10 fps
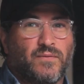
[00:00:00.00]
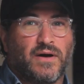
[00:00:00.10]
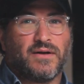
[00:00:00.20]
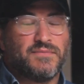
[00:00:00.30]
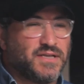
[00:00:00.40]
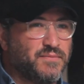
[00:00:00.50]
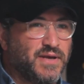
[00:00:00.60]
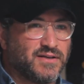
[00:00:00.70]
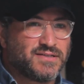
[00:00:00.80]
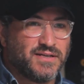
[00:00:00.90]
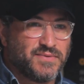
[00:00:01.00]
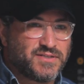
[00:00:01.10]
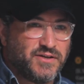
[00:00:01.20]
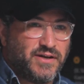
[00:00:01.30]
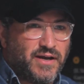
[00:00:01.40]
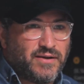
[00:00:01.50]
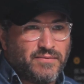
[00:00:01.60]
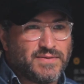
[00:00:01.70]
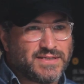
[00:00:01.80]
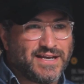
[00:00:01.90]
welcome to the Beyond Cinema studio,
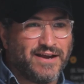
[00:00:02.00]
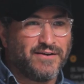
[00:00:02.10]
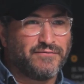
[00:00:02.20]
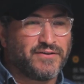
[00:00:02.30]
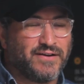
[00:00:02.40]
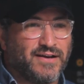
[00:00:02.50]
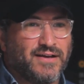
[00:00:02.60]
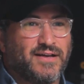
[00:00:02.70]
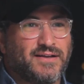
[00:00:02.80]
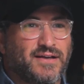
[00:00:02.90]
Mr. Cary Fukunaga.